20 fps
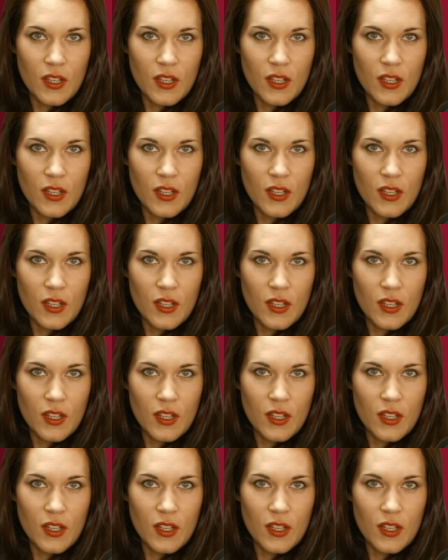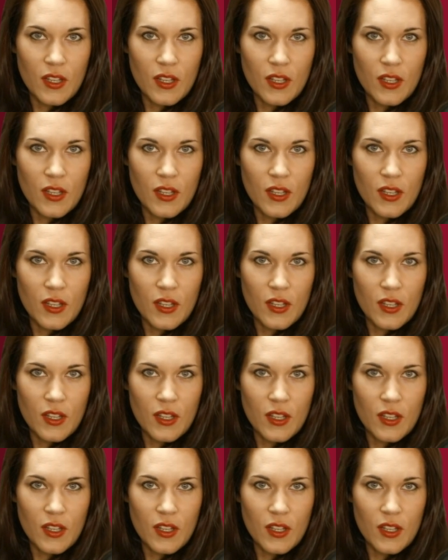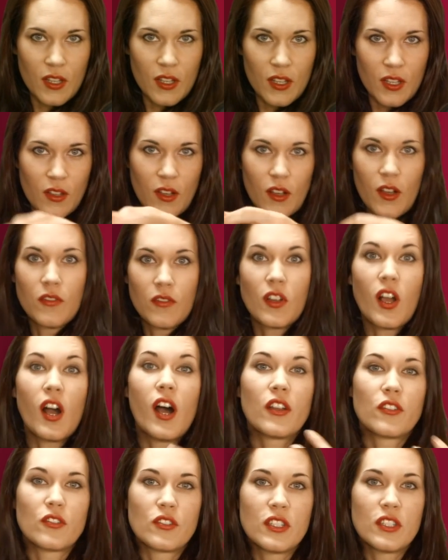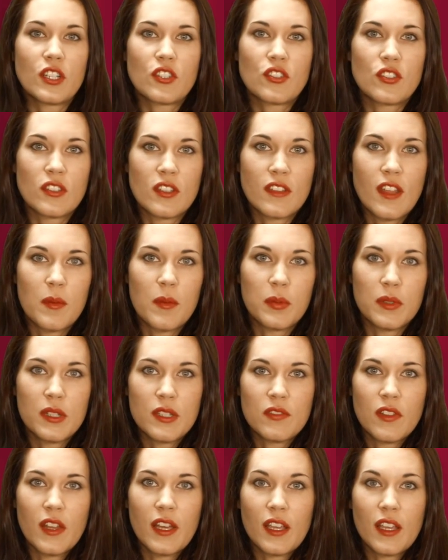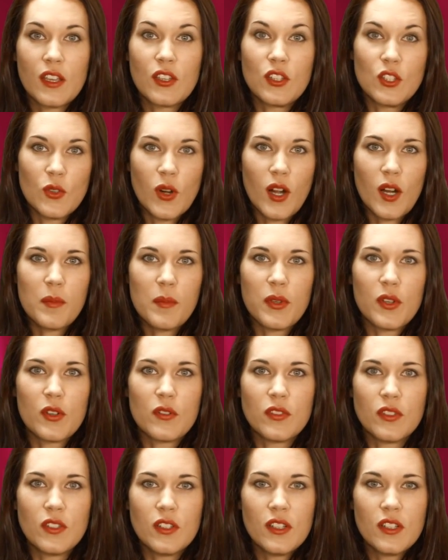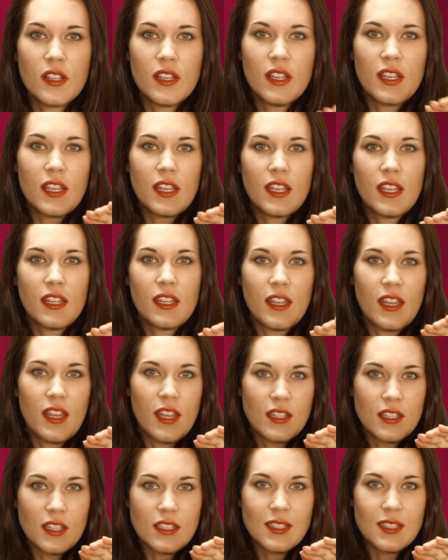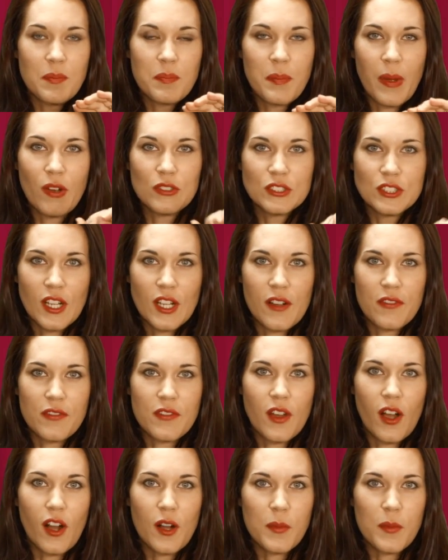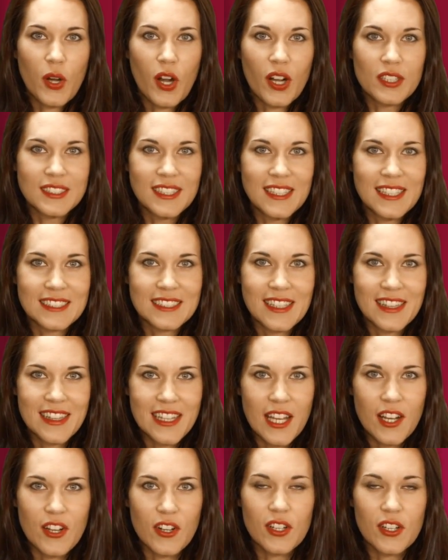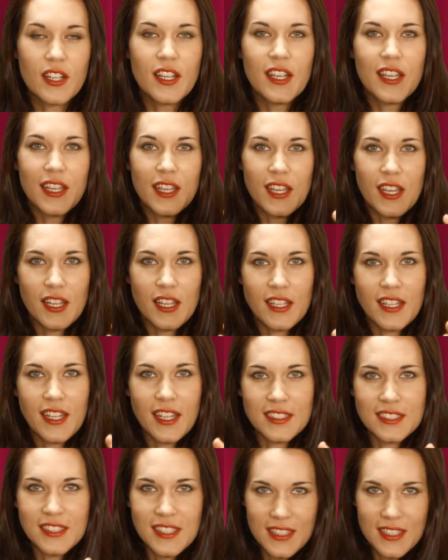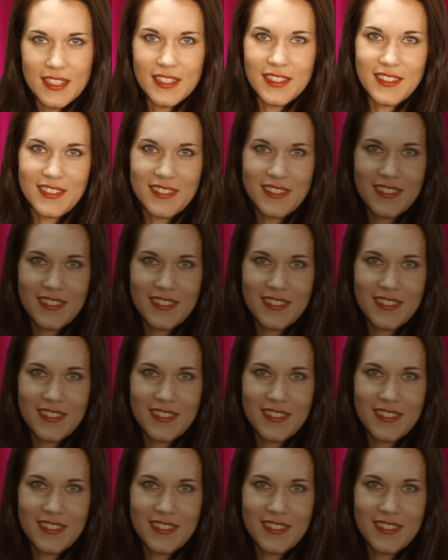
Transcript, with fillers: on, this is getting stupid now. Of contradiction to that belief, like, you are beautiful, it doesn't bounce off the armor because it isn't there, it gets in.